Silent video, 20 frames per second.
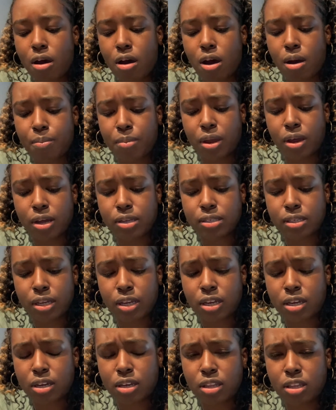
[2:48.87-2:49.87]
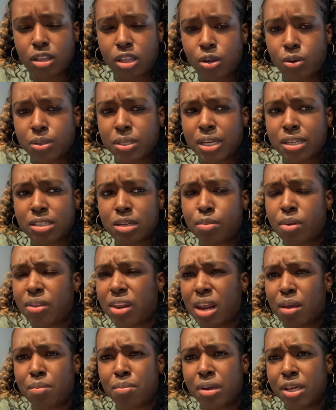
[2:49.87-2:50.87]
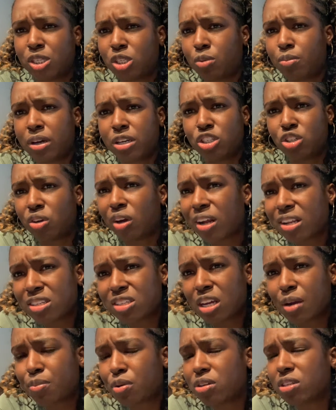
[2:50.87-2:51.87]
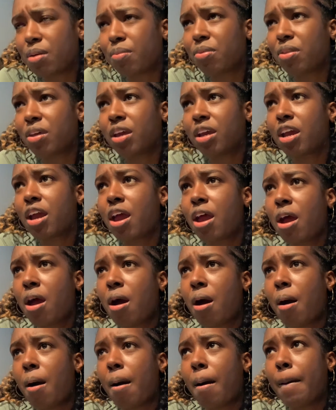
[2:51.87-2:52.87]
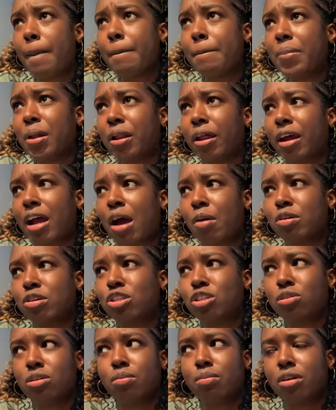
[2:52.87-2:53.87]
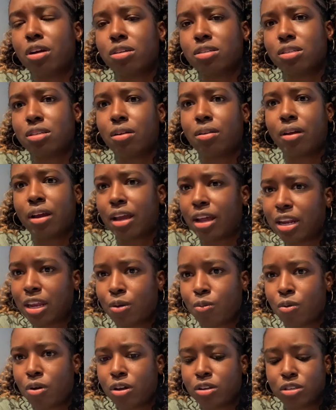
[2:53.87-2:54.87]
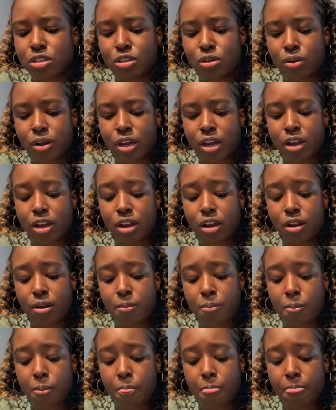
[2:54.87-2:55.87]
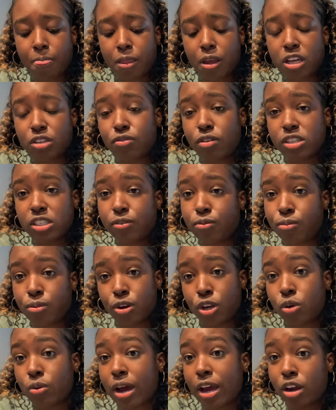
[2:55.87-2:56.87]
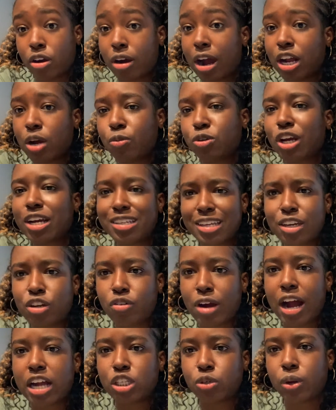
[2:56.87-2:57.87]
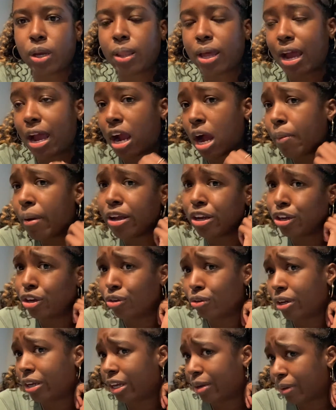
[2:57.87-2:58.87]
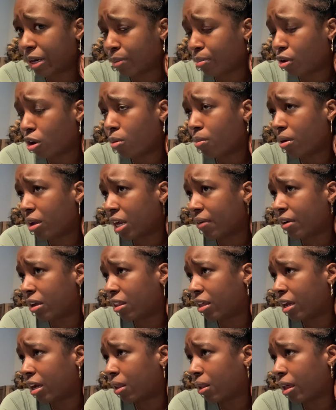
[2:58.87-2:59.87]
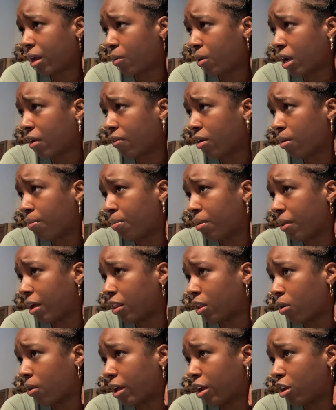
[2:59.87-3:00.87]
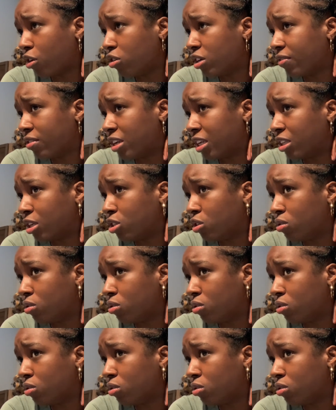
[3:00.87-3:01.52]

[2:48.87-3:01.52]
because like there was like something that I missed on my transcript or something. But like I was too embarrassed to tell anyone. So like, as far as everyone knew, which I did graduate. Like I got my degree and my diploma and everything and like whatever, but like they were like, you have to take these 2